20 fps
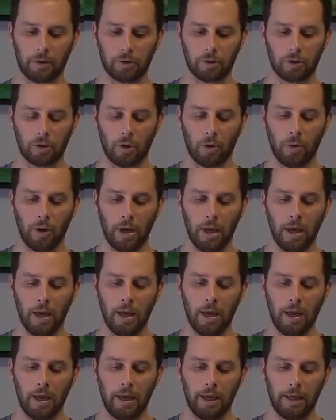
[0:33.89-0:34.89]
So
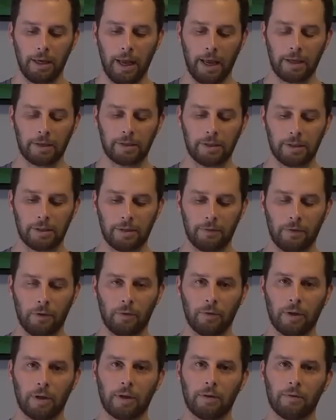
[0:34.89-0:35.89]
in essence, if you
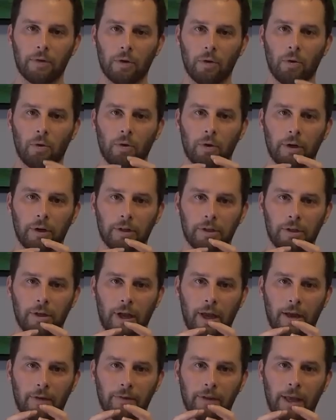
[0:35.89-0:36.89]
think of an orange, you
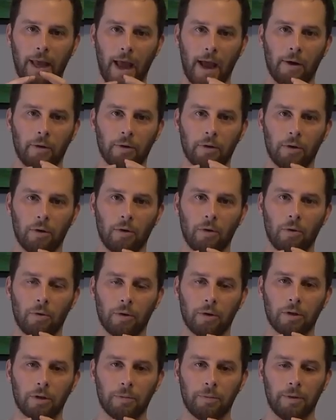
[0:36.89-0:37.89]
have the outer
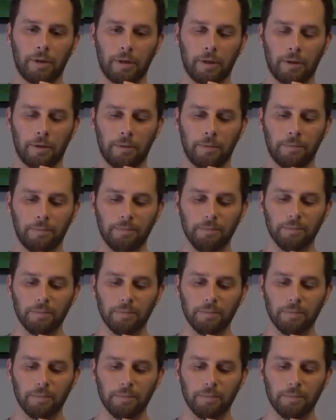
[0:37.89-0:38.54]
orange peel,